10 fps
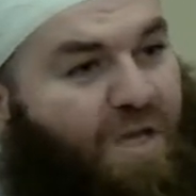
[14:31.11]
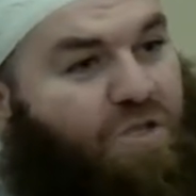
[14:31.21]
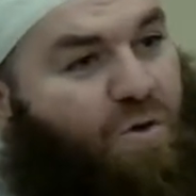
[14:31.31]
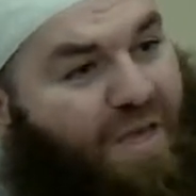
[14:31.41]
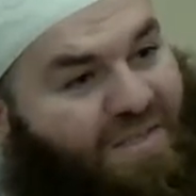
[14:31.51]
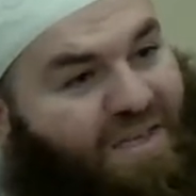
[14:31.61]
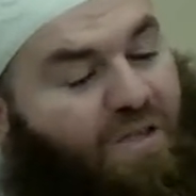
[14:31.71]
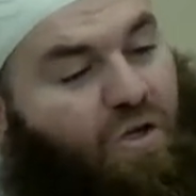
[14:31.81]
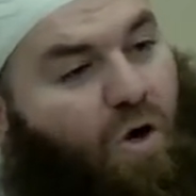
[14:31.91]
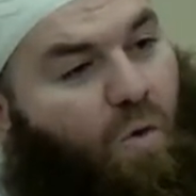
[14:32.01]
So they said,
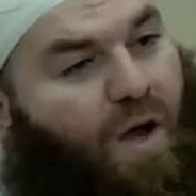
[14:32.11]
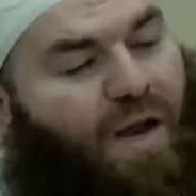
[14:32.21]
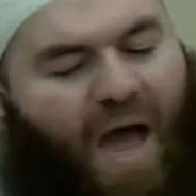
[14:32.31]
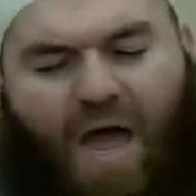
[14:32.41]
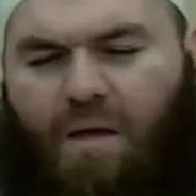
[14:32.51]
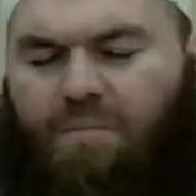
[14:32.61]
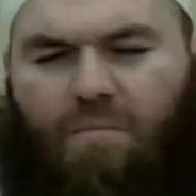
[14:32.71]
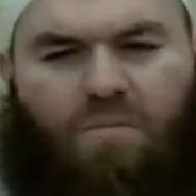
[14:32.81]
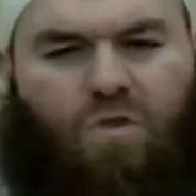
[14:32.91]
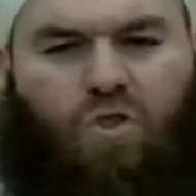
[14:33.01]
you know what? I am
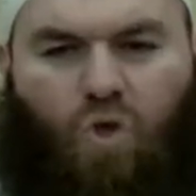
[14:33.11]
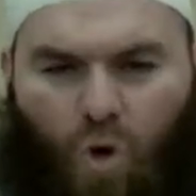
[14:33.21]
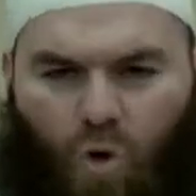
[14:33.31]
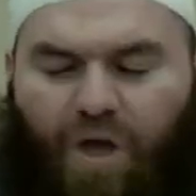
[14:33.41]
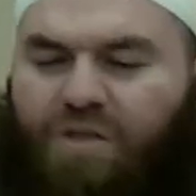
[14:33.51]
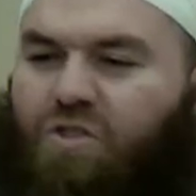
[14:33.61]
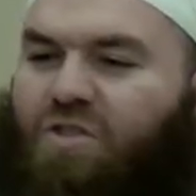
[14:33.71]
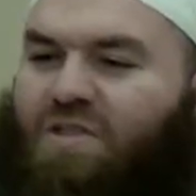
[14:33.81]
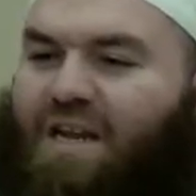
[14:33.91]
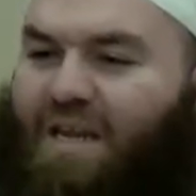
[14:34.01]
so
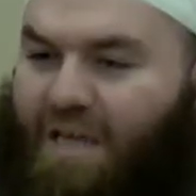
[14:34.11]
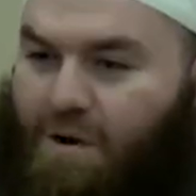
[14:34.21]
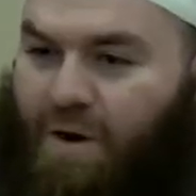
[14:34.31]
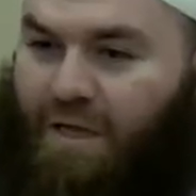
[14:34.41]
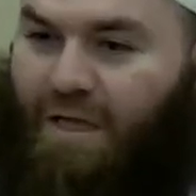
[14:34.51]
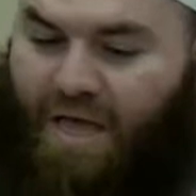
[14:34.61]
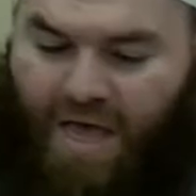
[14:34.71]
interested in hearing.